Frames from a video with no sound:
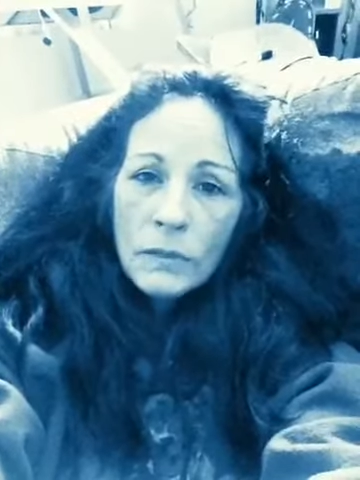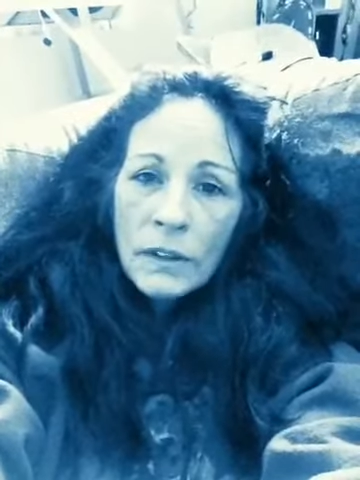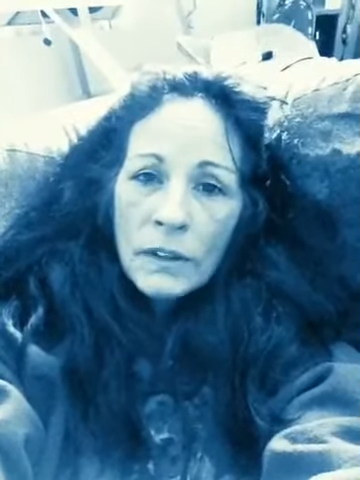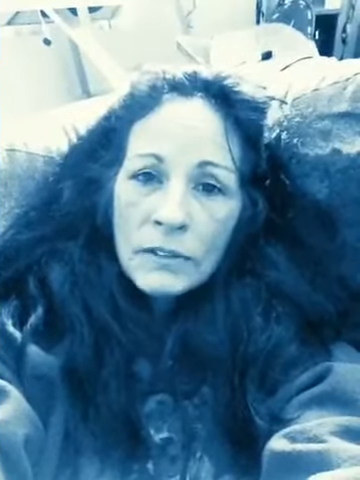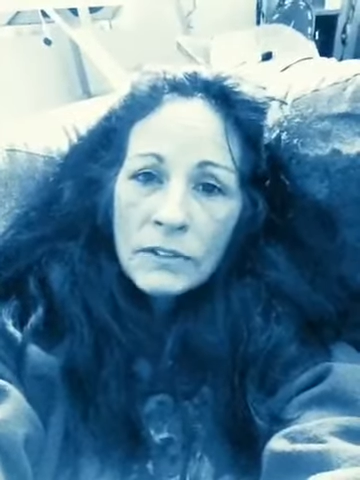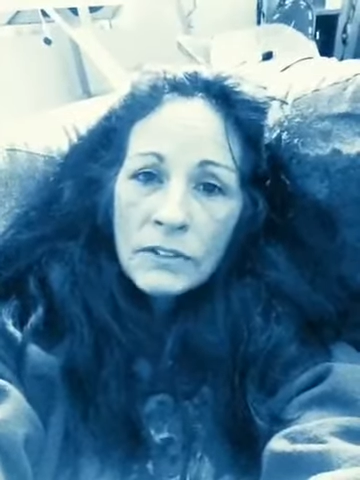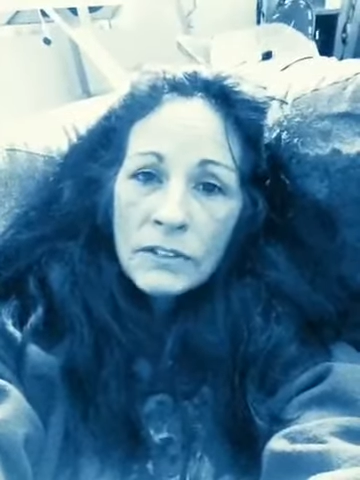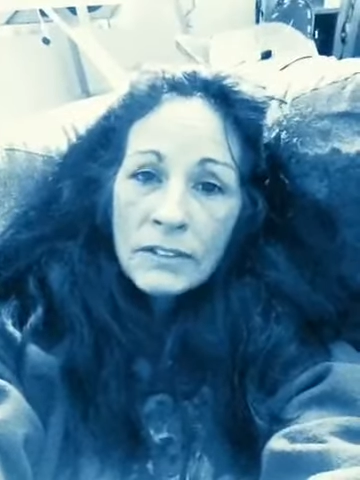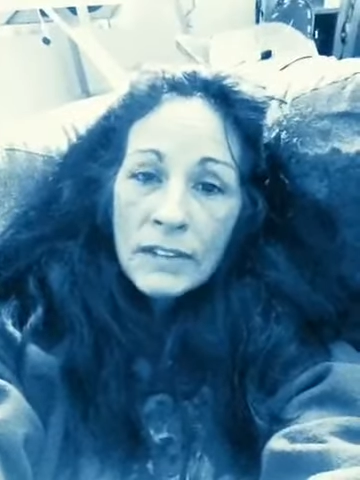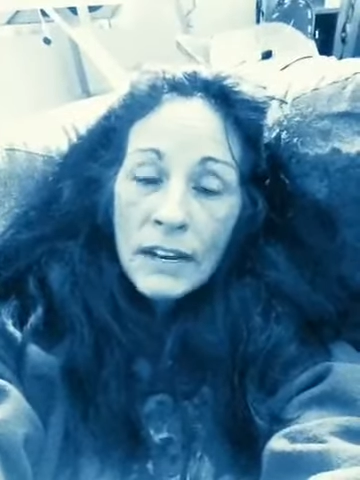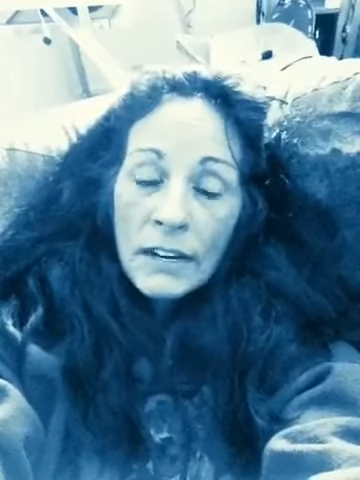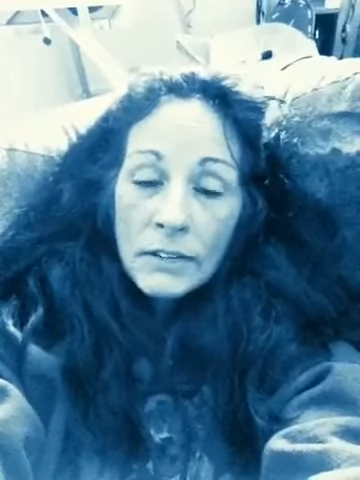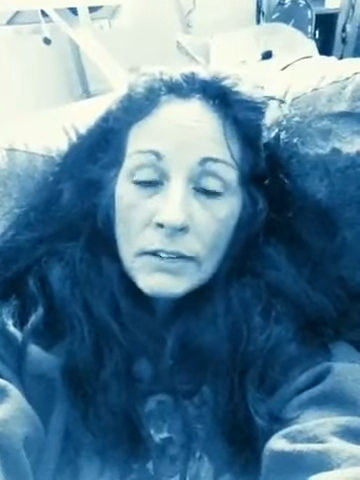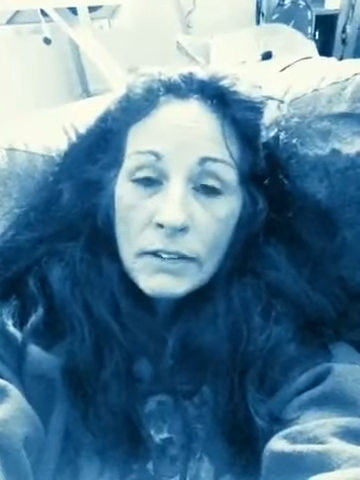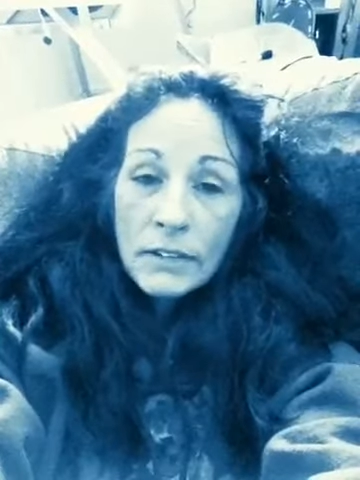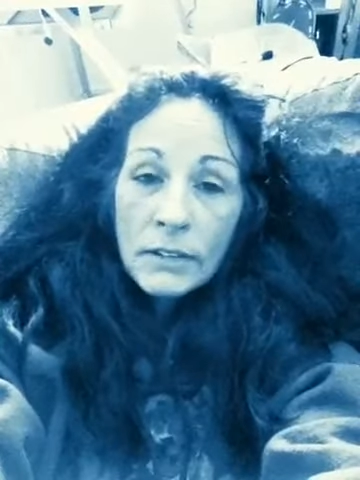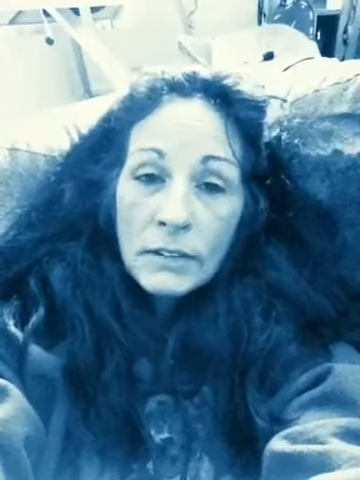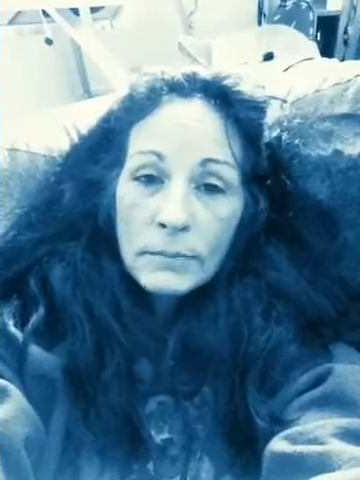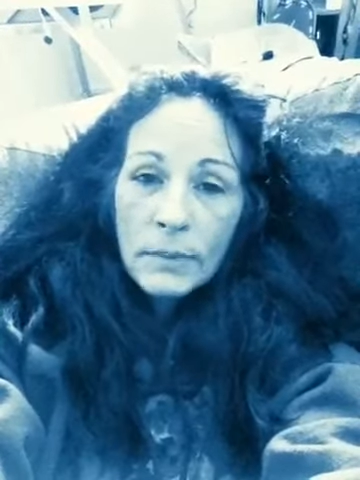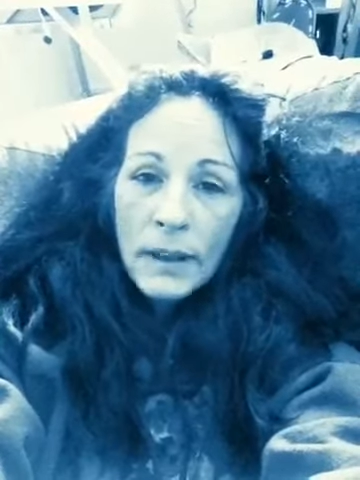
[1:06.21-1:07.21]
and she's
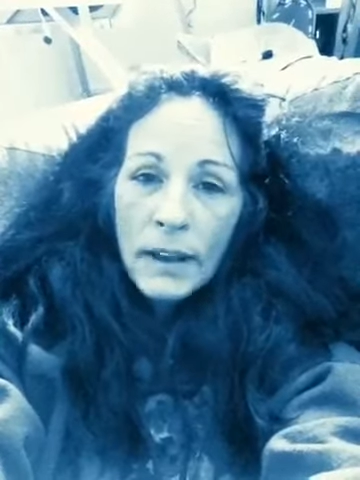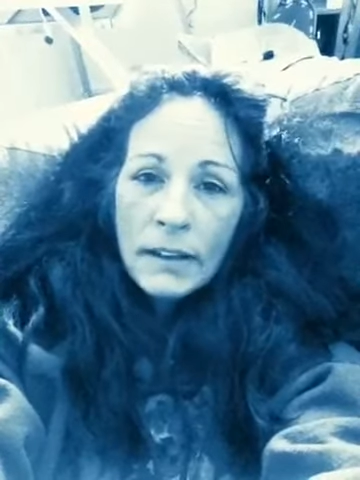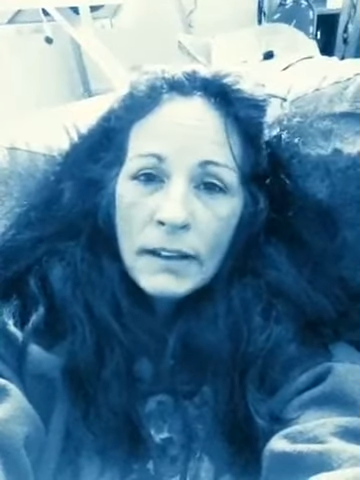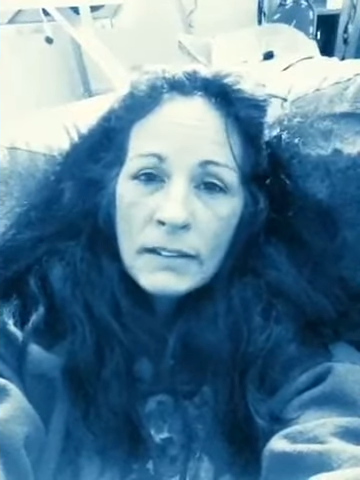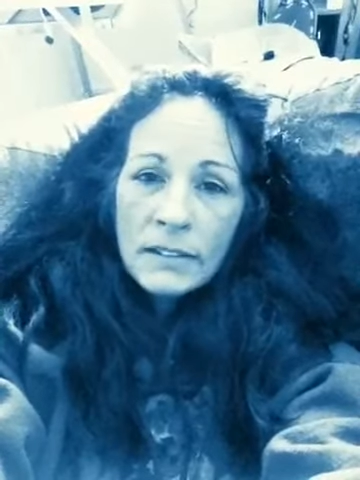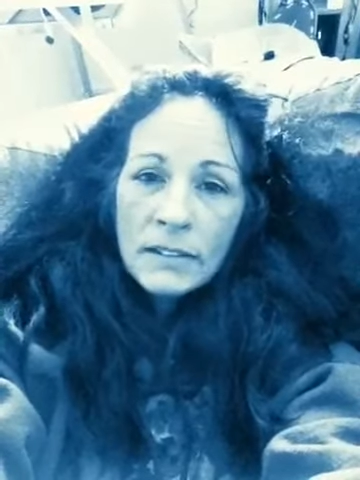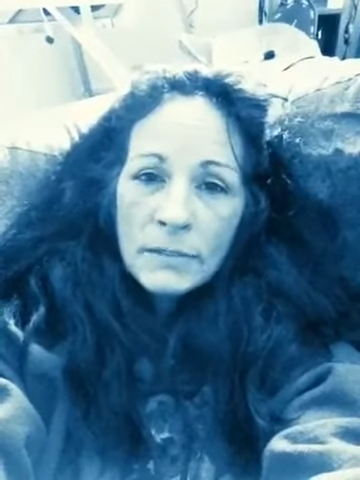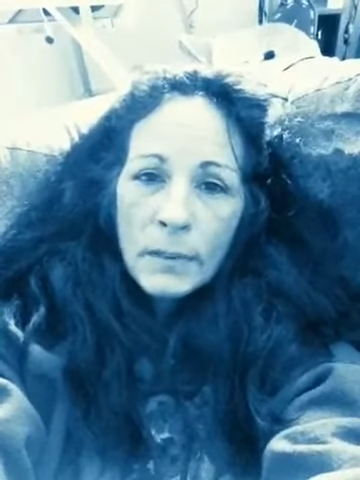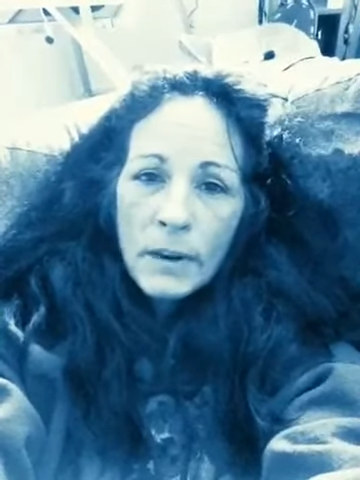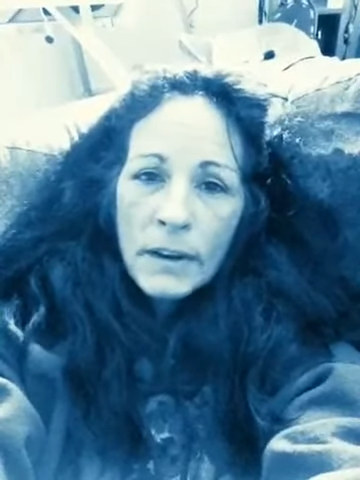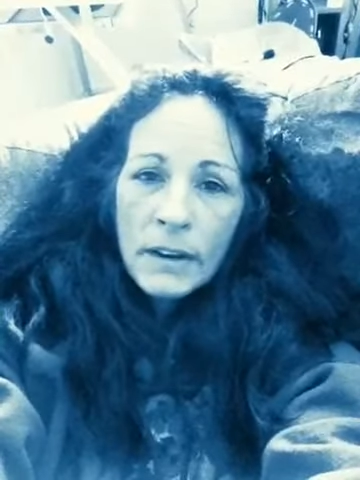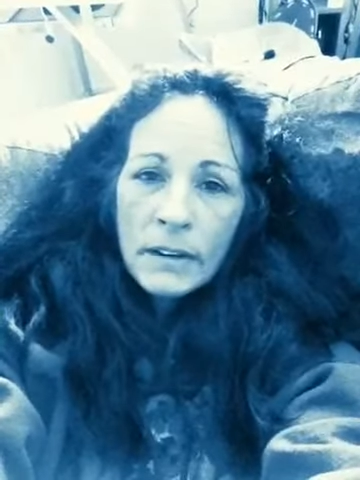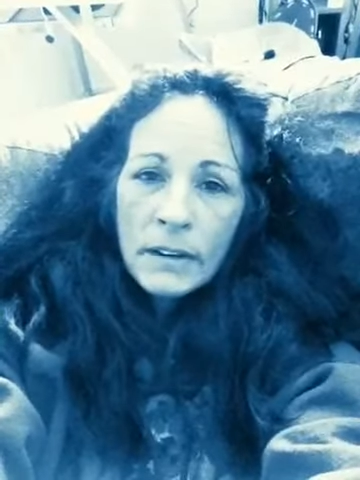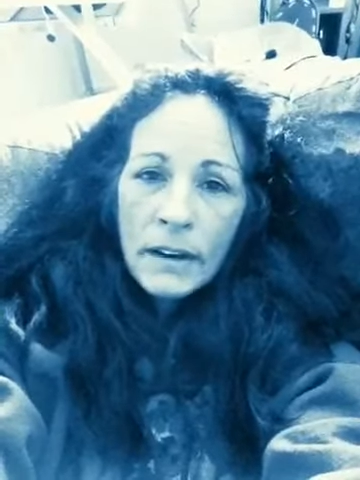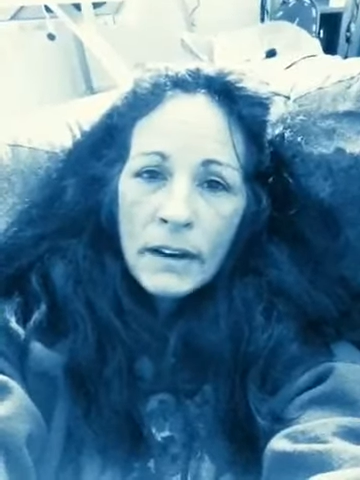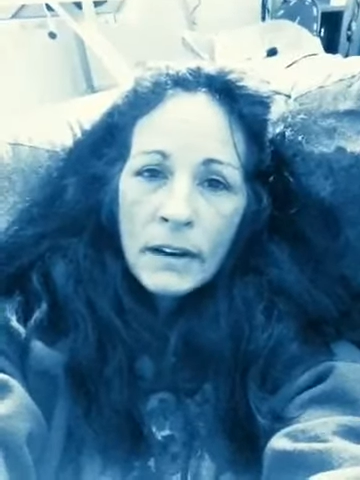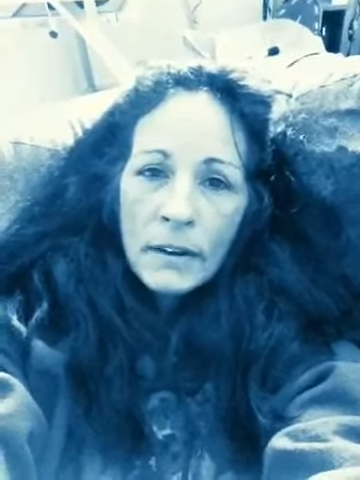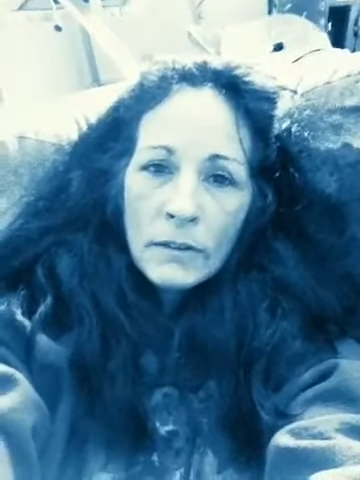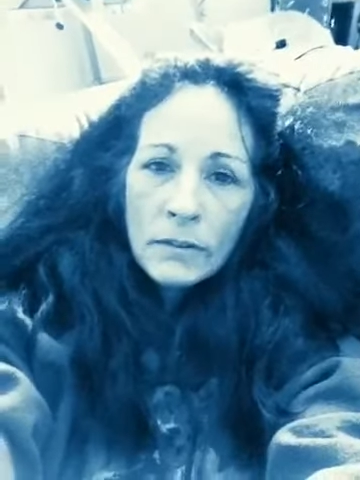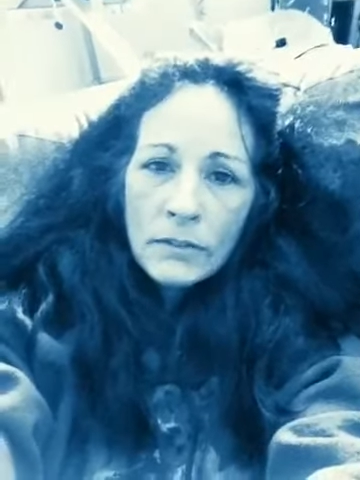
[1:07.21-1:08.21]
actually back in Spain
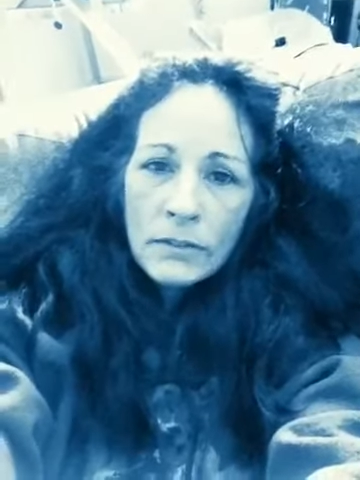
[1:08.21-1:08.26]
now.